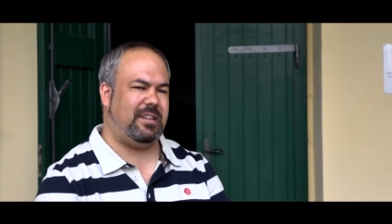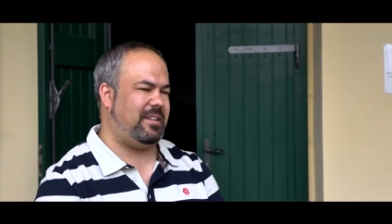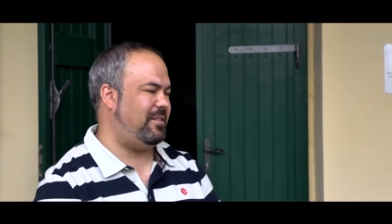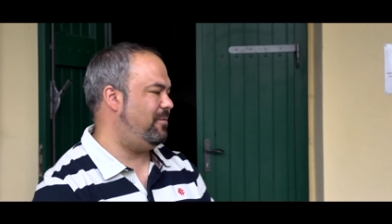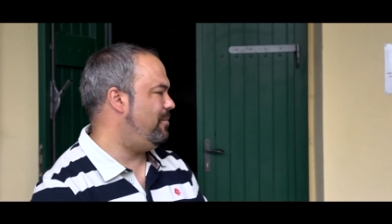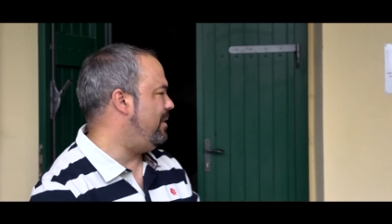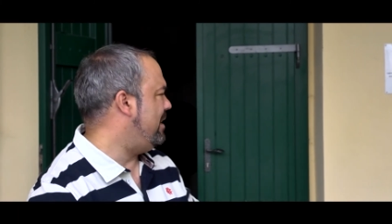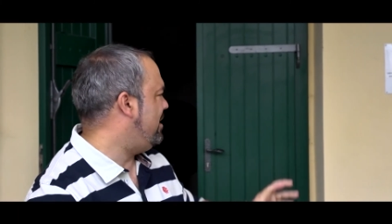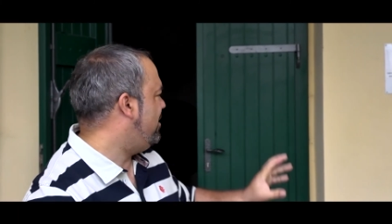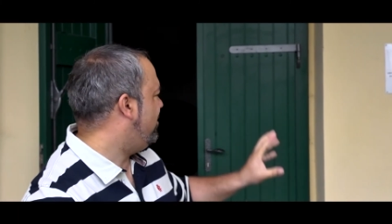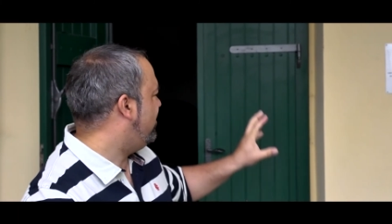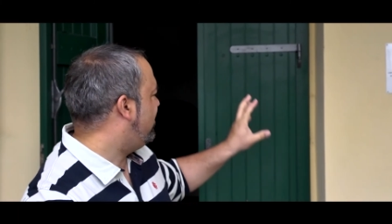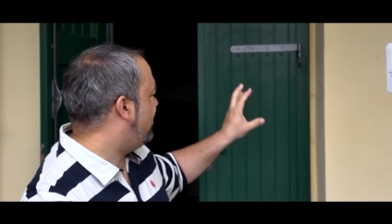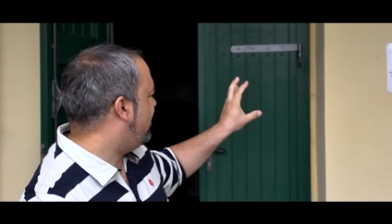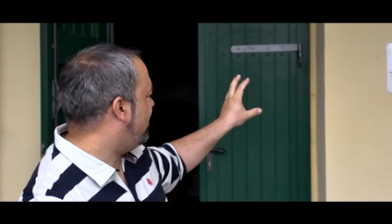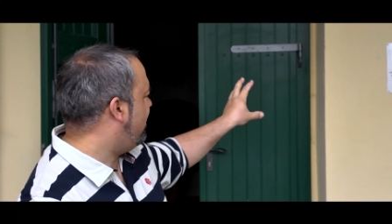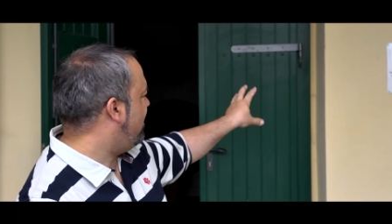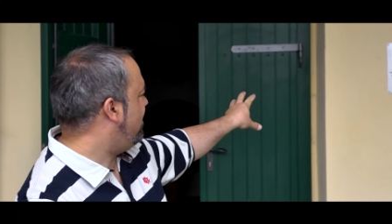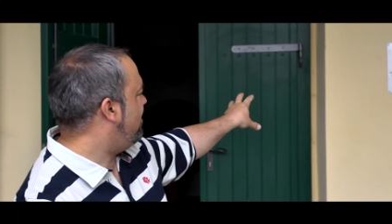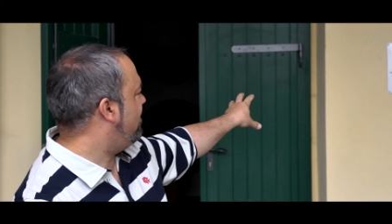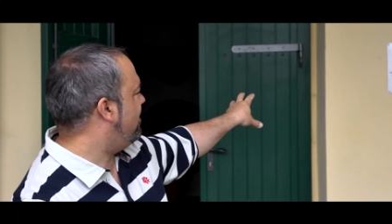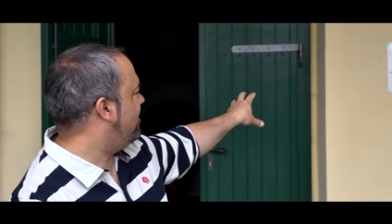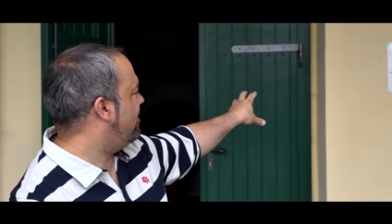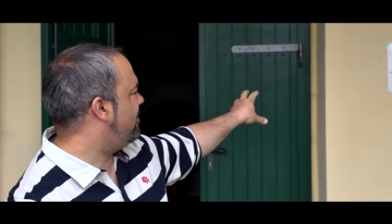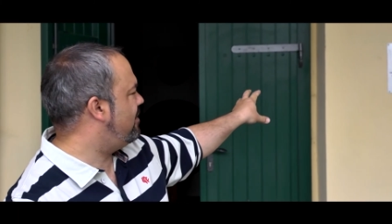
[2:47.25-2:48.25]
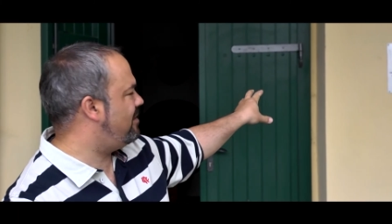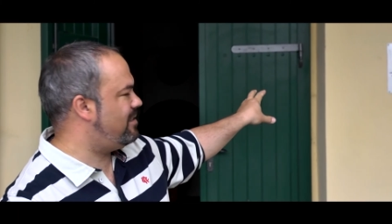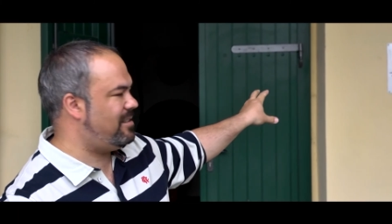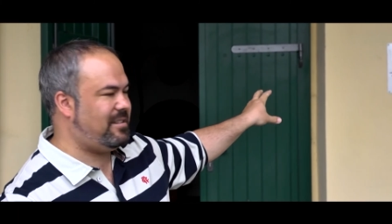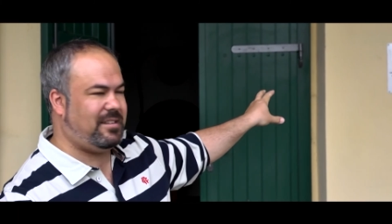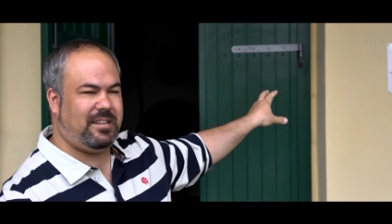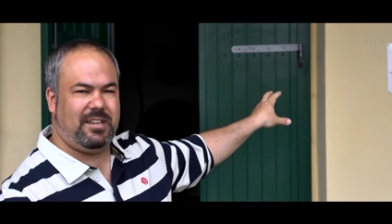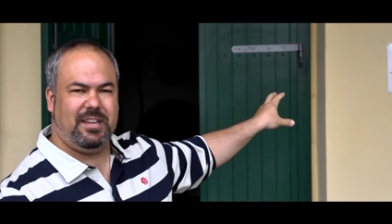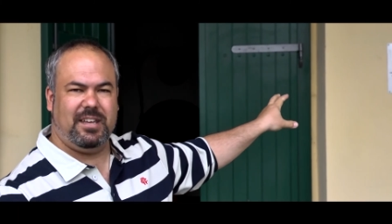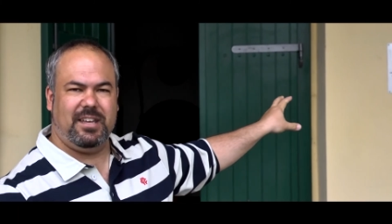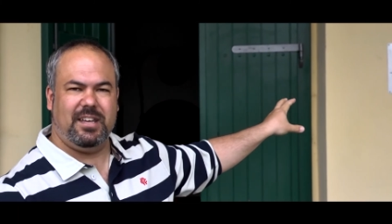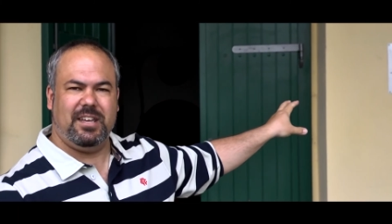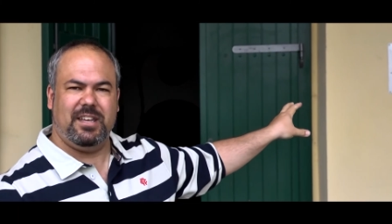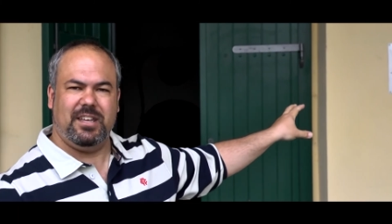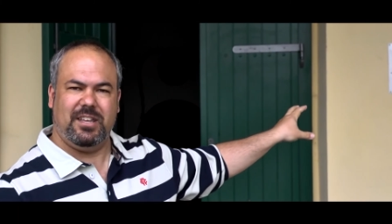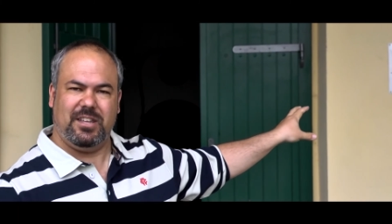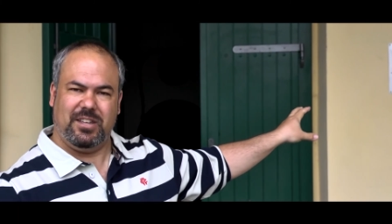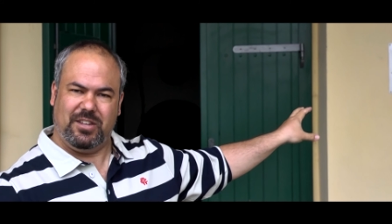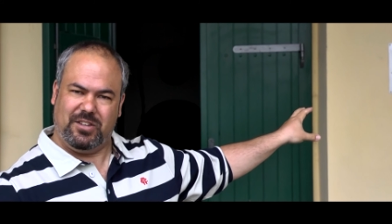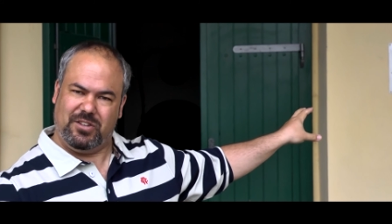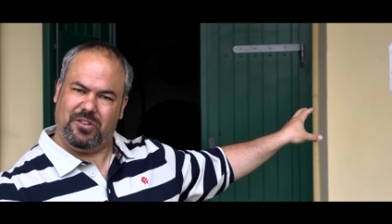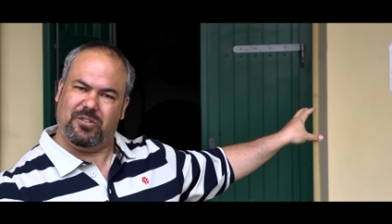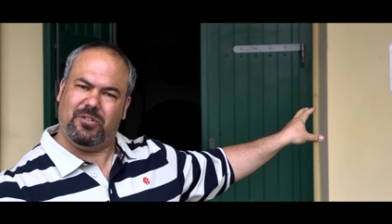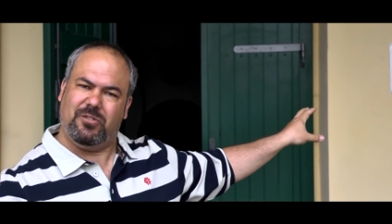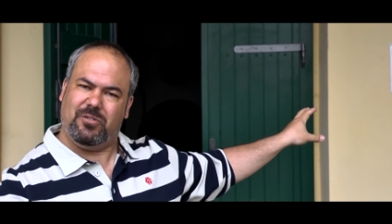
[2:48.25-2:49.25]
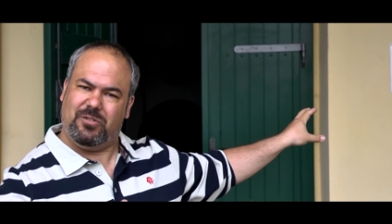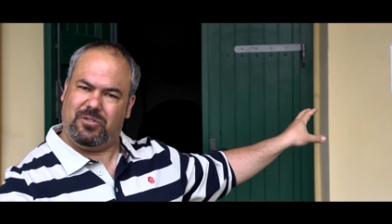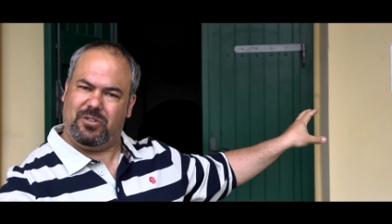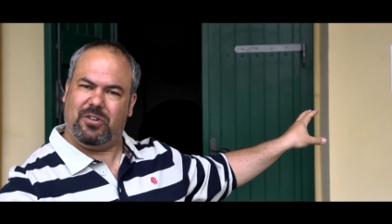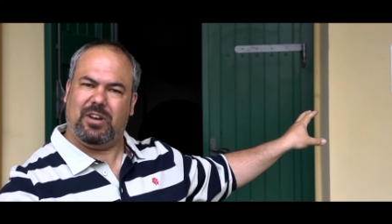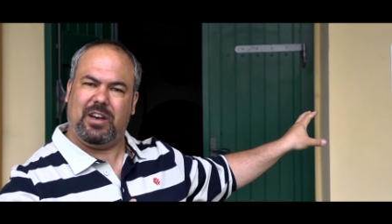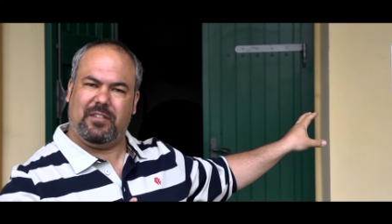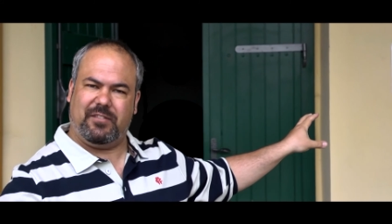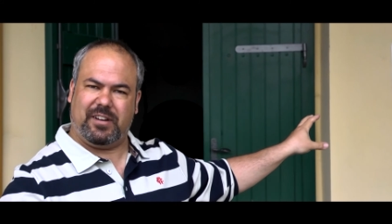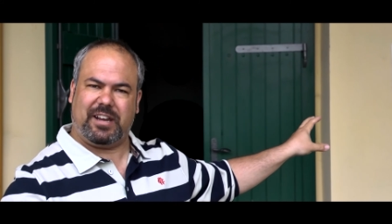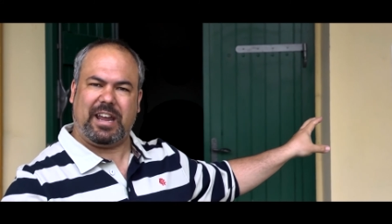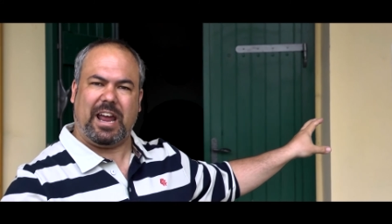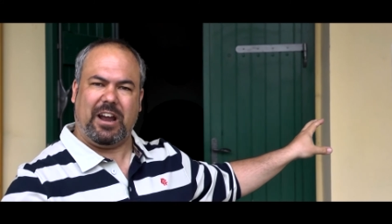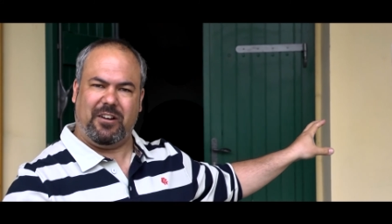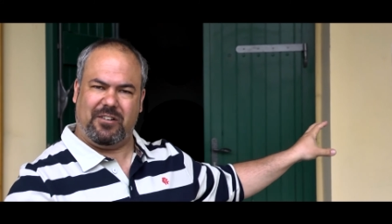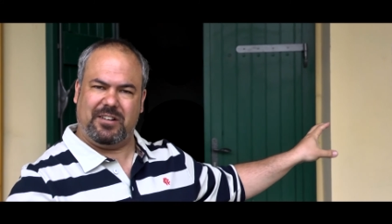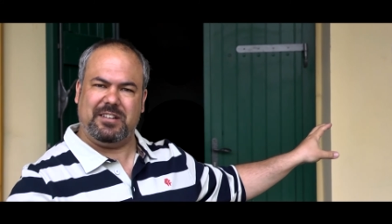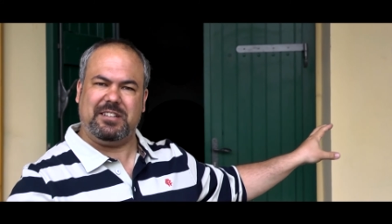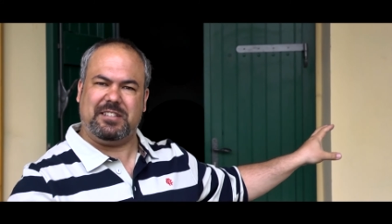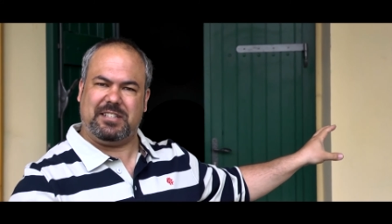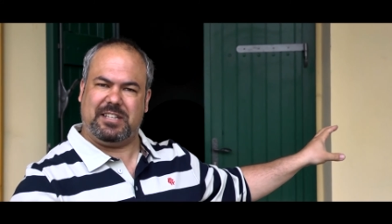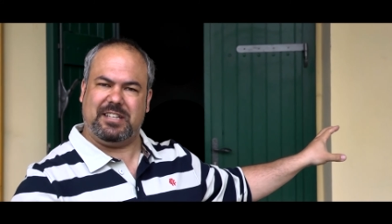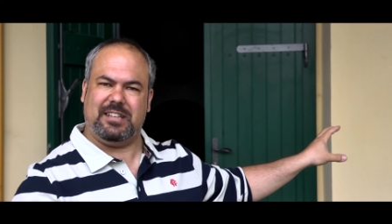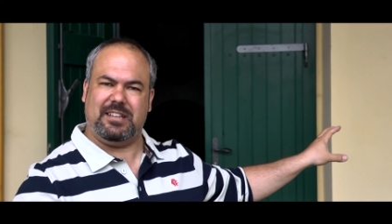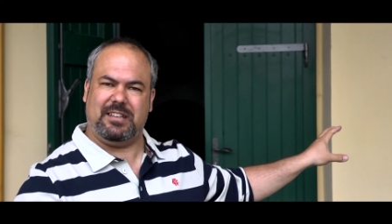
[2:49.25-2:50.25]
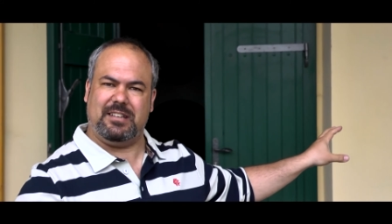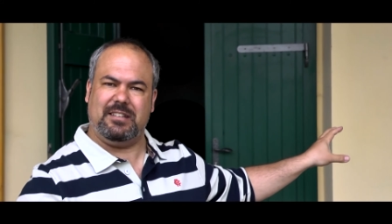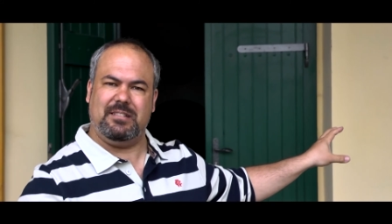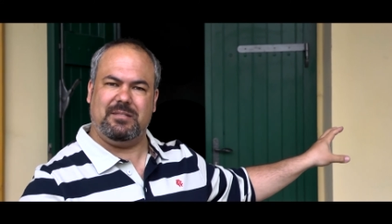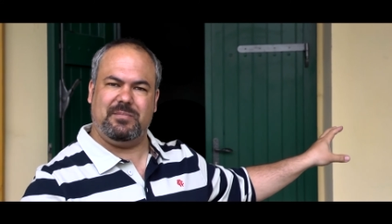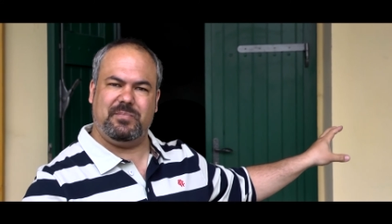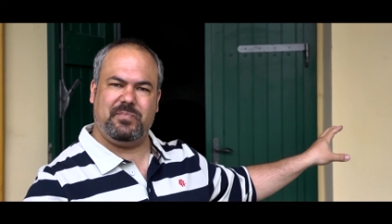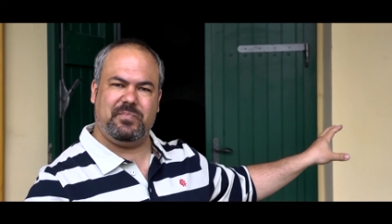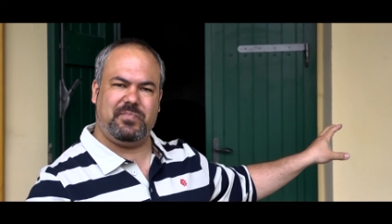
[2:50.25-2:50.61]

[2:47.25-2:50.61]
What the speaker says: when you see this, you have a guarantee